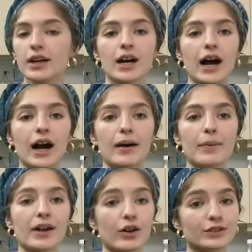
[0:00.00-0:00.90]

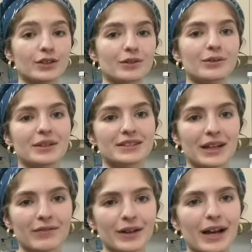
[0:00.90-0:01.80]
And also, let's
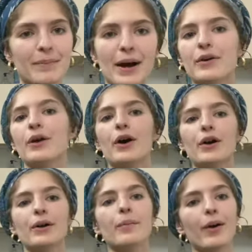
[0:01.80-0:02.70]
not forget about
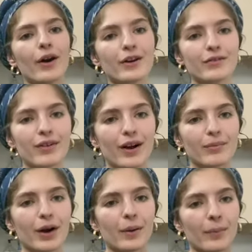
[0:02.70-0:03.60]
our
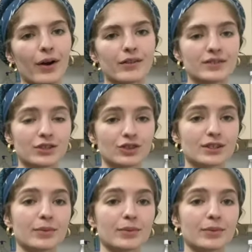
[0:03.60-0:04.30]
parv dishes,